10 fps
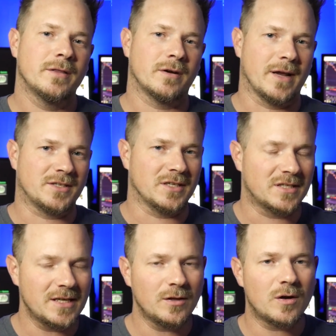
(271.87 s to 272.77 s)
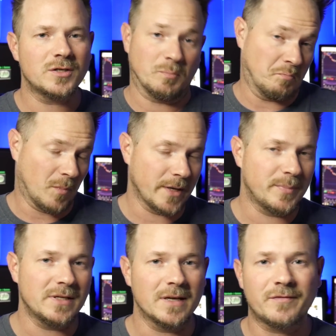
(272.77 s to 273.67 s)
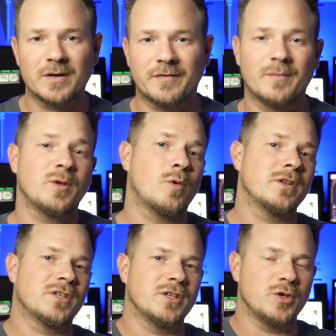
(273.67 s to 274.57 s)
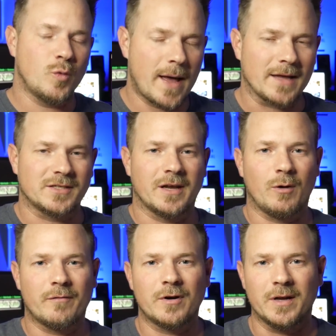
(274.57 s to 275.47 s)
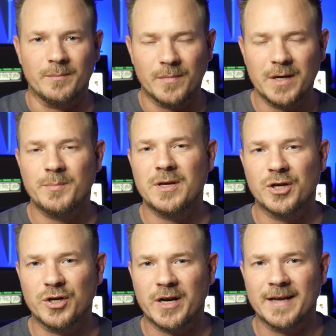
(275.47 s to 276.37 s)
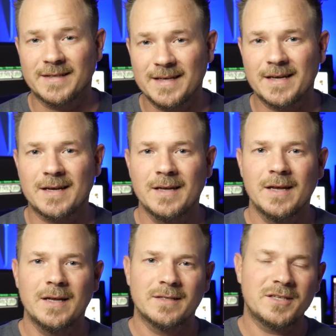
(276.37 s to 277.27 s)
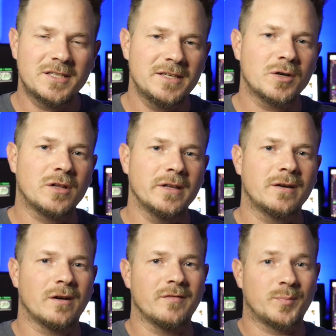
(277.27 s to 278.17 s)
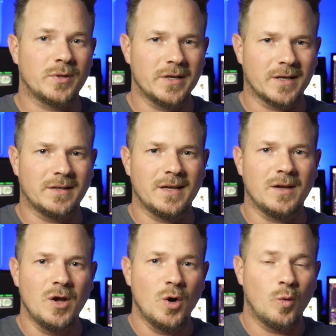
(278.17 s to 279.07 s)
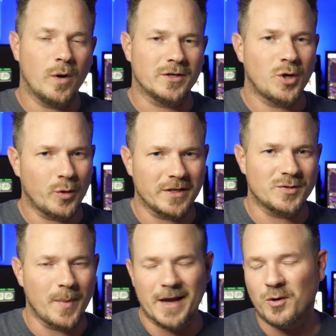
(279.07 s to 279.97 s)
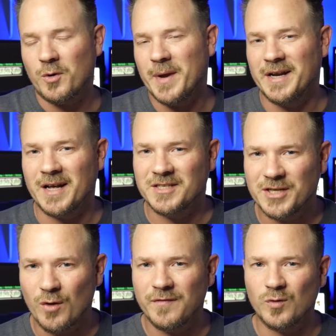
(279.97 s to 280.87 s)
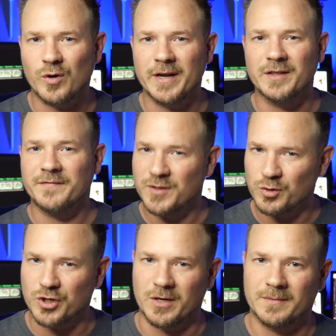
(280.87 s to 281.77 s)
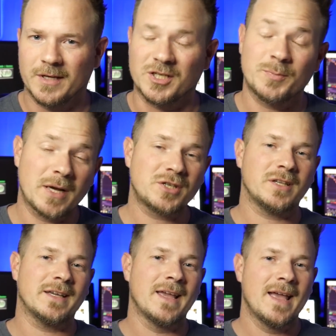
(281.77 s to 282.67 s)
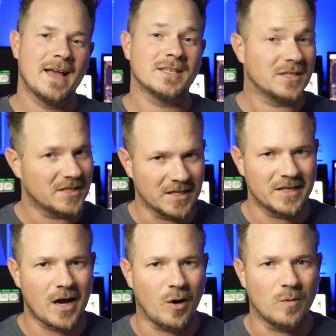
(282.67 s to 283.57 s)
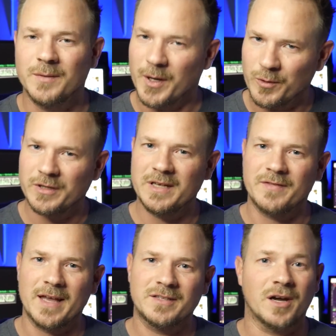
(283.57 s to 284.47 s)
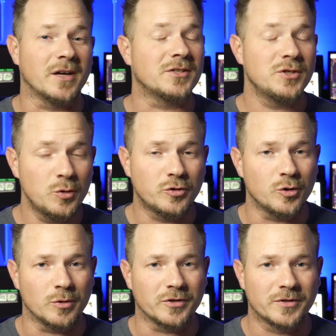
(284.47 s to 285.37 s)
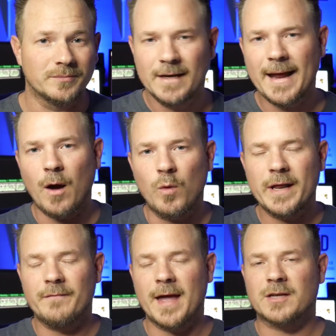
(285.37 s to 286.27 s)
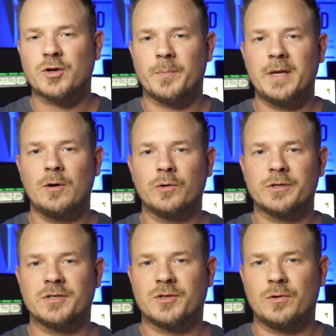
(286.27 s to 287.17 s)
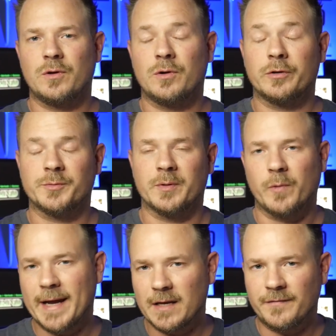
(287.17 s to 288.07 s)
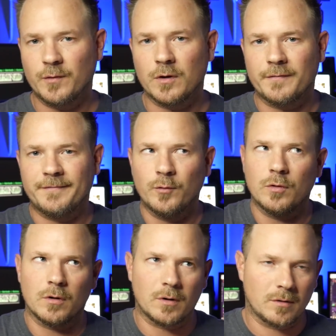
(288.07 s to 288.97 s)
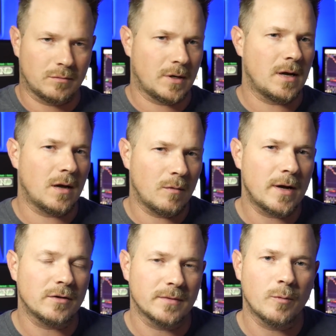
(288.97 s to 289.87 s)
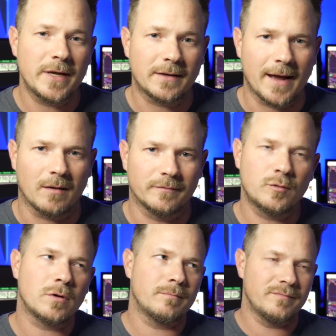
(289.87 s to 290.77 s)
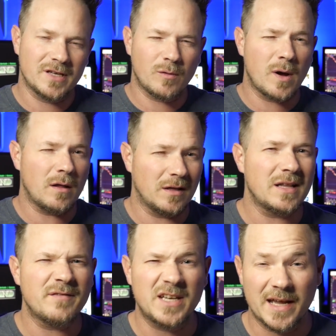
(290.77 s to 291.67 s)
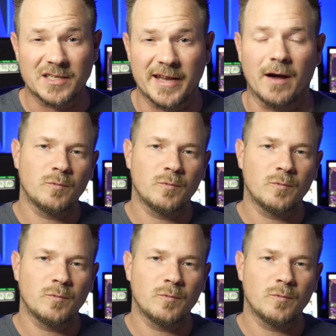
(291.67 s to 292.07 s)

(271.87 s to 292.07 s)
Their SEC laws might be different from the ones in the US. However, it might be a good idea to steer clear of predicting what tokens may or may not sell for in the future, especially as a CEO. You might want to leave that to us YouTubers. Now, what have XRP holders and Solo holders been waiting for a week now? For 11 days now.